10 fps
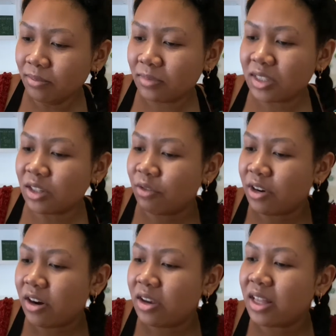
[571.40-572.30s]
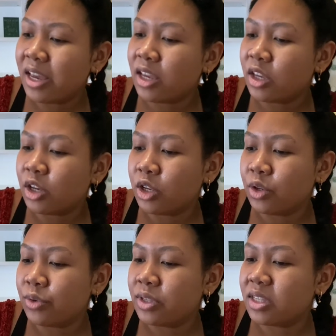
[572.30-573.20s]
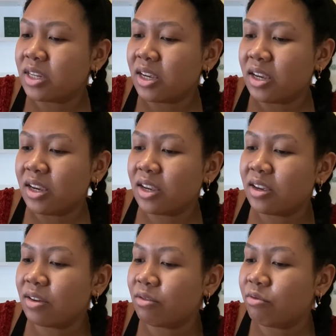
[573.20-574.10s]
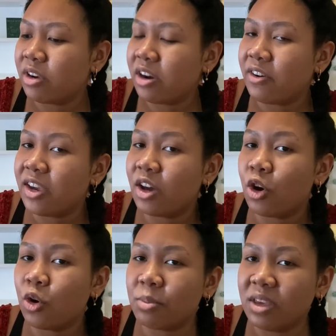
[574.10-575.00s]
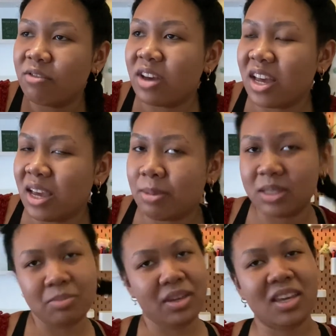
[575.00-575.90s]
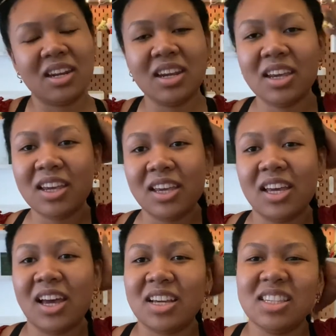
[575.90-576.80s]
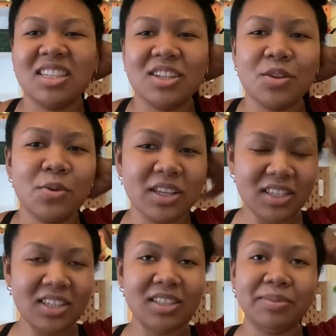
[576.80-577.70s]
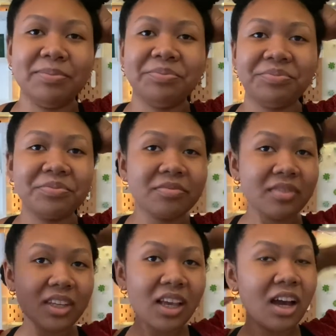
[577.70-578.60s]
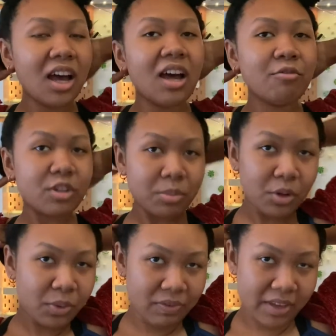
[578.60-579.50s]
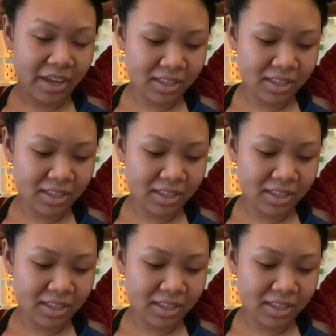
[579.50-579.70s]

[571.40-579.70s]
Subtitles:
So very like acoustic, very homey vibes, but I still wasn't comfortable with that.